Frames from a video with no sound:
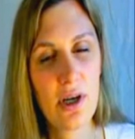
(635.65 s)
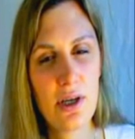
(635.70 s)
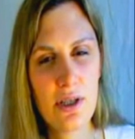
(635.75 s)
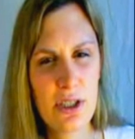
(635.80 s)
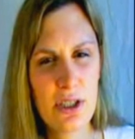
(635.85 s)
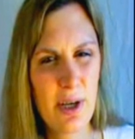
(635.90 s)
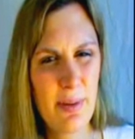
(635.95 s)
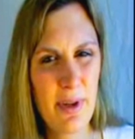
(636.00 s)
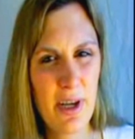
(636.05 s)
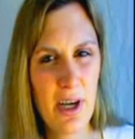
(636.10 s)

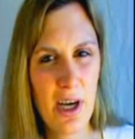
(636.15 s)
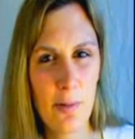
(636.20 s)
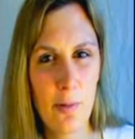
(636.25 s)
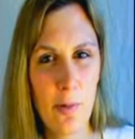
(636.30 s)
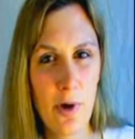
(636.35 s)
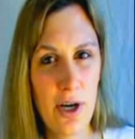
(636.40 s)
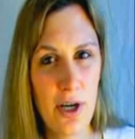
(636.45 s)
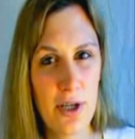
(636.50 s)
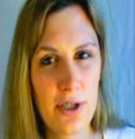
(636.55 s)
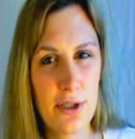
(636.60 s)
something I'd
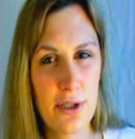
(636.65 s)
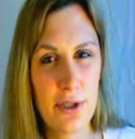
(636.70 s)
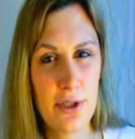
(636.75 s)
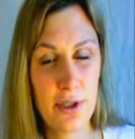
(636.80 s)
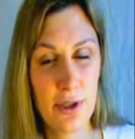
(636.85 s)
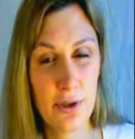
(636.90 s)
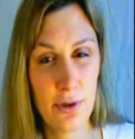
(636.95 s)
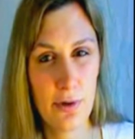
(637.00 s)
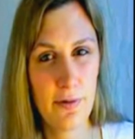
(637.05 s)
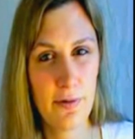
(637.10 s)
wanted to
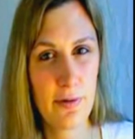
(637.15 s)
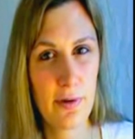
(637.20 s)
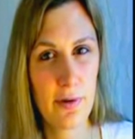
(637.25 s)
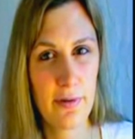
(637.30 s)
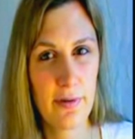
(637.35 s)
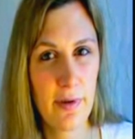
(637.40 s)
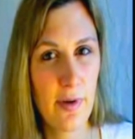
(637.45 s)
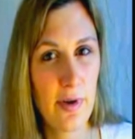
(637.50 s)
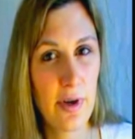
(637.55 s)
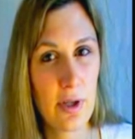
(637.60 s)
do for a
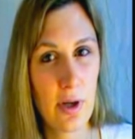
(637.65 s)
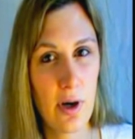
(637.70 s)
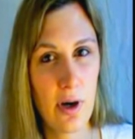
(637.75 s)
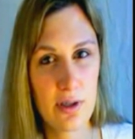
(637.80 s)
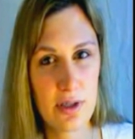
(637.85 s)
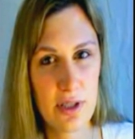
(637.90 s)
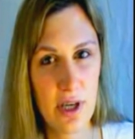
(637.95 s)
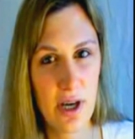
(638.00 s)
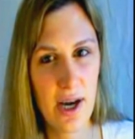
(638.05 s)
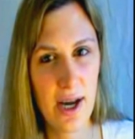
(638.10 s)
very
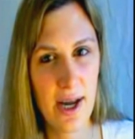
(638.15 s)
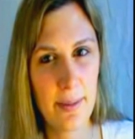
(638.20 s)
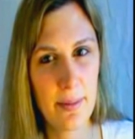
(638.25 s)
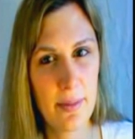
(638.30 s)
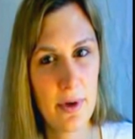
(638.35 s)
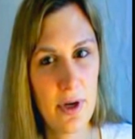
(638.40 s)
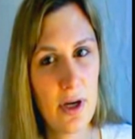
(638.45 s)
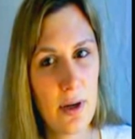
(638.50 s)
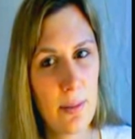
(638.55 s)
long time,